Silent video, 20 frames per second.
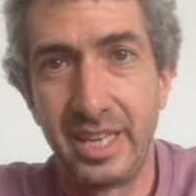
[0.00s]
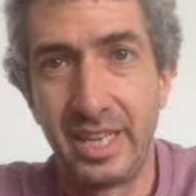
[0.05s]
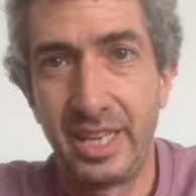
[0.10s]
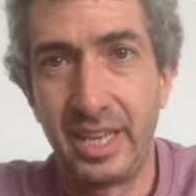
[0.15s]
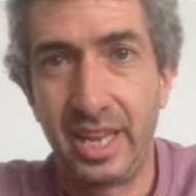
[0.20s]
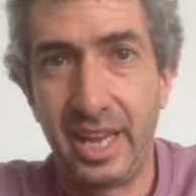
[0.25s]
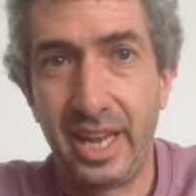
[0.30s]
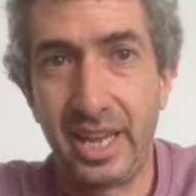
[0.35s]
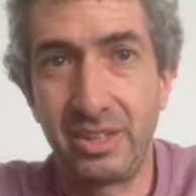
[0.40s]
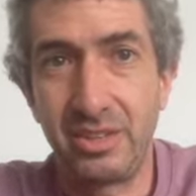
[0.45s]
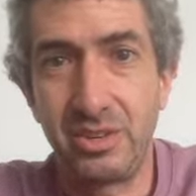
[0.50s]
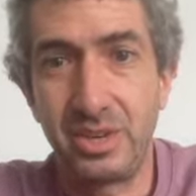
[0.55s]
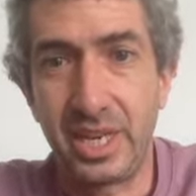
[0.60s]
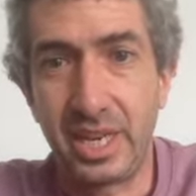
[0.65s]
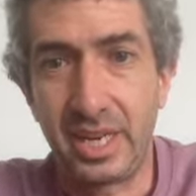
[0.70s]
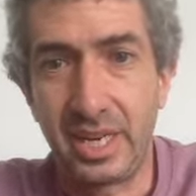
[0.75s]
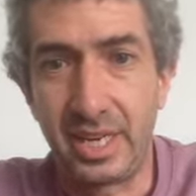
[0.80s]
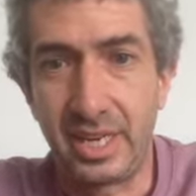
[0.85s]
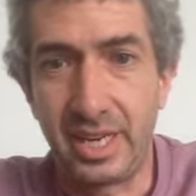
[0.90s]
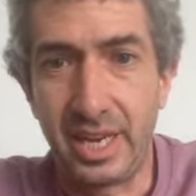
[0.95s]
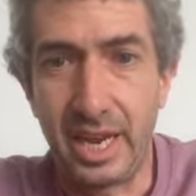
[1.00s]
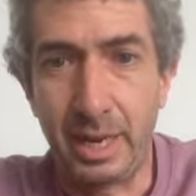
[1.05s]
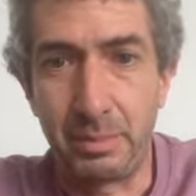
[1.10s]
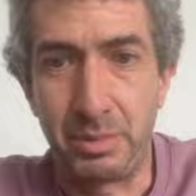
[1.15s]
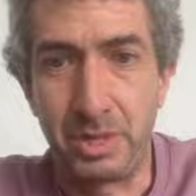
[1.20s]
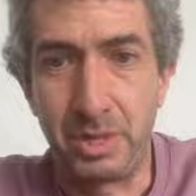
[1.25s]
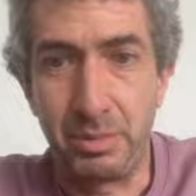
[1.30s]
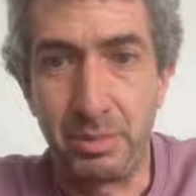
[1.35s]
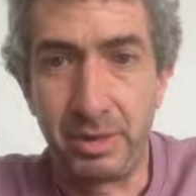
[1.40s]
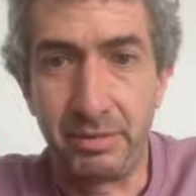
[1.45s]
and you get a
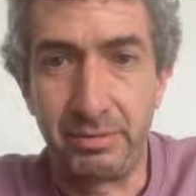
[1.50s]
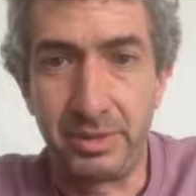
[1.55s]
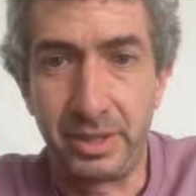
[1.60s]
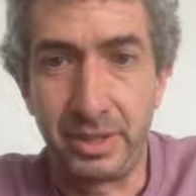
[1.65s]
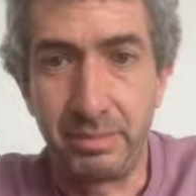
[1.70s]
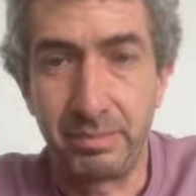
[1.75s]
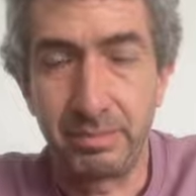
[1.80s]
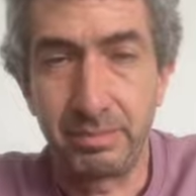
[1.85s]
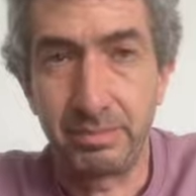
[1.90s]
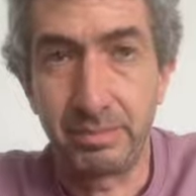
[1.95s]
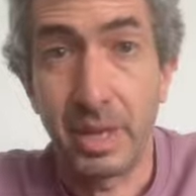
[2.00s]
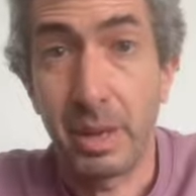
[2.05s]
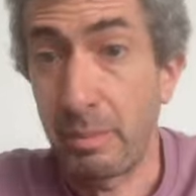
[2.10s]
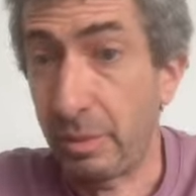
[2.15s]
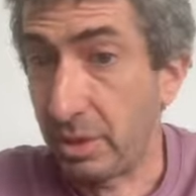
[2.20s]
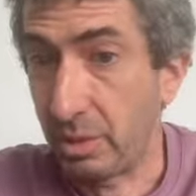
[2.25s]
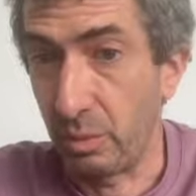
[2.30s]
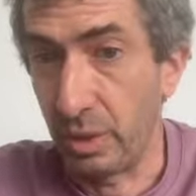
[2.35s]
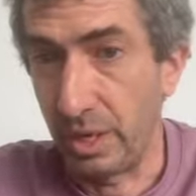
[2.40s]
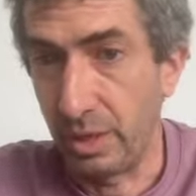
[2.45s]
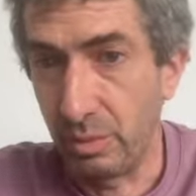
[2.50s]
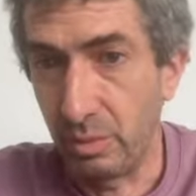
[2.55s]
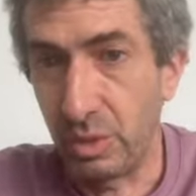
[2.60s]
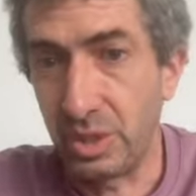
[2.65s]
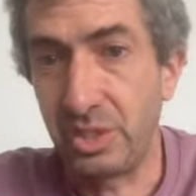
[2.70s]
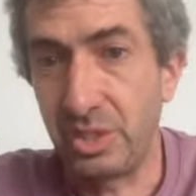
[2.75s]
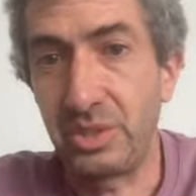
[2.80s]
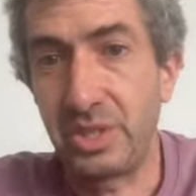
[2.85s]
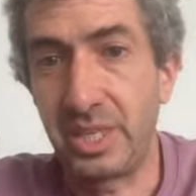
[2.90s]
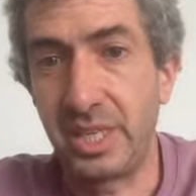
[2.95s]
capture buffer. By the way, what
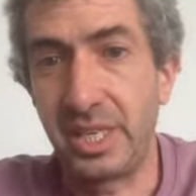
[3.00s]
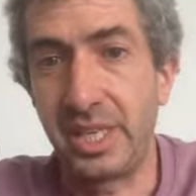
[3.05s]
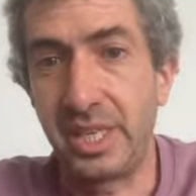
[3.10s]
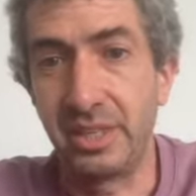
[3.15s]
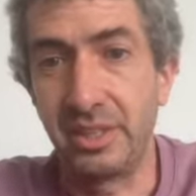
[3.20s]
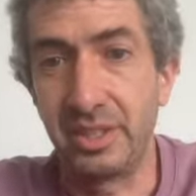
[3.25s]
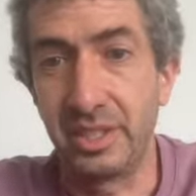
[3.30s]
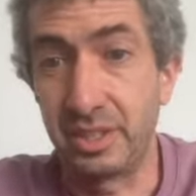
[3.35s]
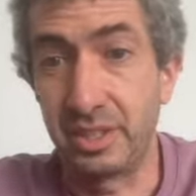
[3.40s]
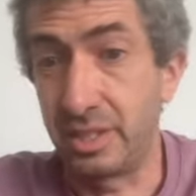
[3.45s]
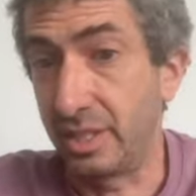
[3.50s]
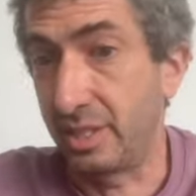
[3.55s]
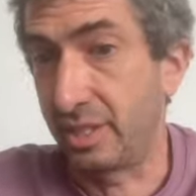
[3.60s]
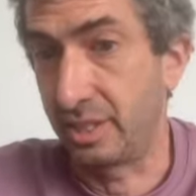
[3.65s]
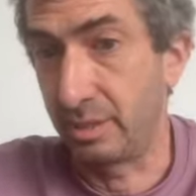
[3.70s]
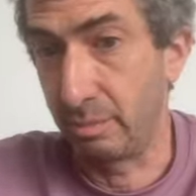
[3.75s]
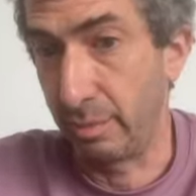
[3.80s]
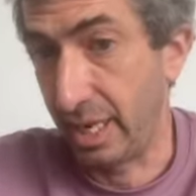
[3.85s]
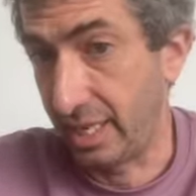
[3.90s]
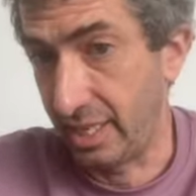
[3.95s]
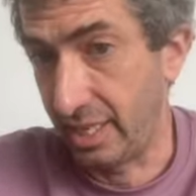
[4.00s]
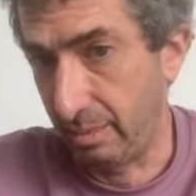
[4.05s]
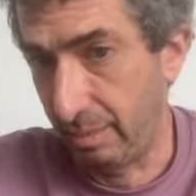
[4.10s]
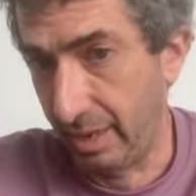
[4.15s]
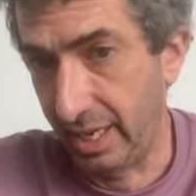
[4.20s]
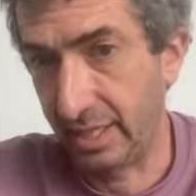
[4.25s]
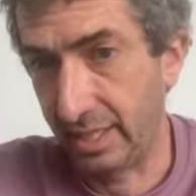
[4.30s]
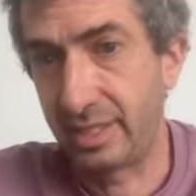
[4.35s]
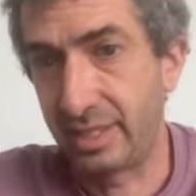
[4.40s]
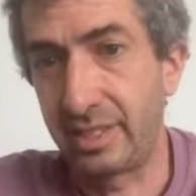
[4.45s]
you see here is this is my
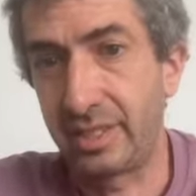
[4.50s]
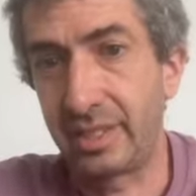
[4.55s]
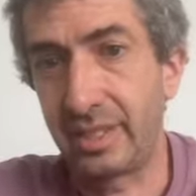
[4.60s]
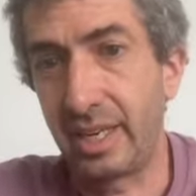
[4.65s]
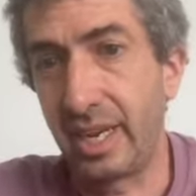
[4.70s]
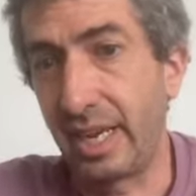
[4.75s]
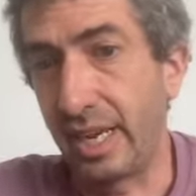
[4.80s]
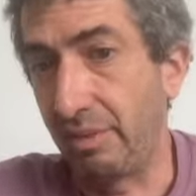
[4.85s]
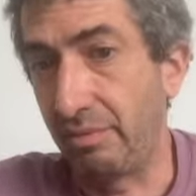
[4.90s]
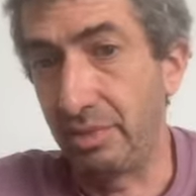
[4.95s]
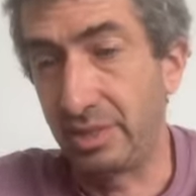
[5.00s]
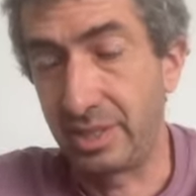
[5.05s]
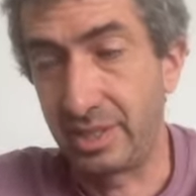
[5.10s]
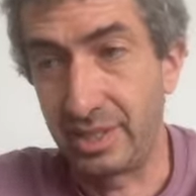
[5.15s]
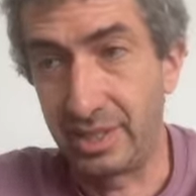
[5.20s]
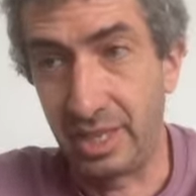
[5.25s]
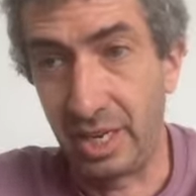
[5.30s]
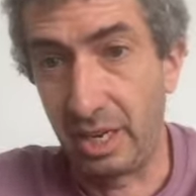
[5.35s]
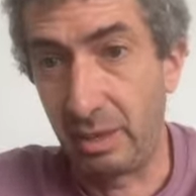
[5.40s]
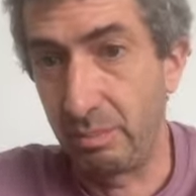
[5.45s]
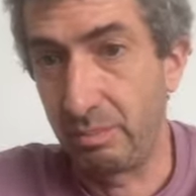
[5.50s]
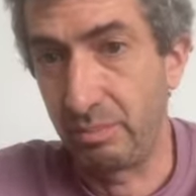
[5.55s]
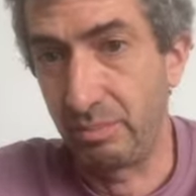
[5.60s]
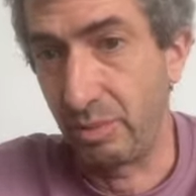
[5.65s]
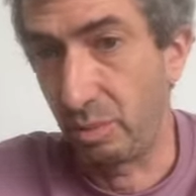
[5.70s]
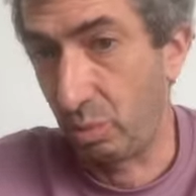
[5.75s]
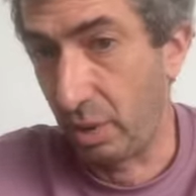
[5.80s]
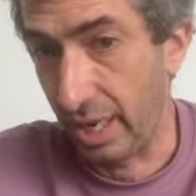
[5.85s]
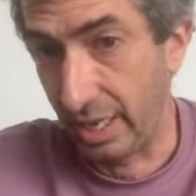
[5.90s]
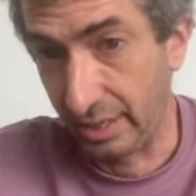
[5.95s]
Emacs. I have that set up the
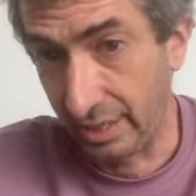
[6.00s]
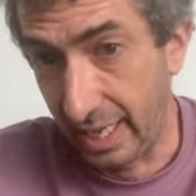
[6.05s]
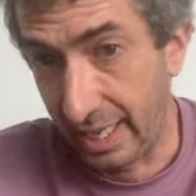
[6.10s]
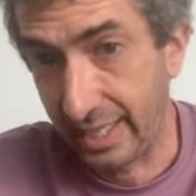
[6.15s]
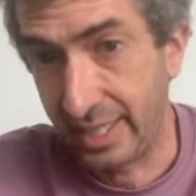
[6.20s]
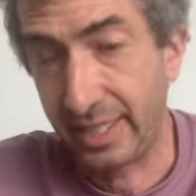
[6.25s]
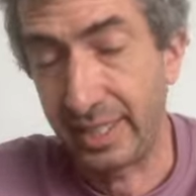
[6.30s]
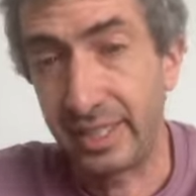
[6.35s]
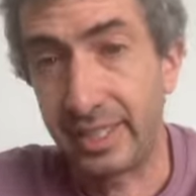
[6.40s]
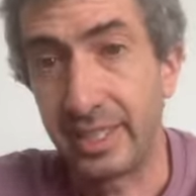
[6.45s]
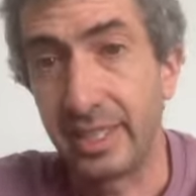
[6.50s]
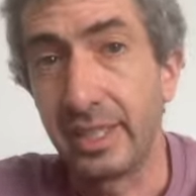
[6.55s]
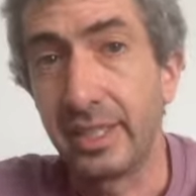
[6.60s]
way I like it.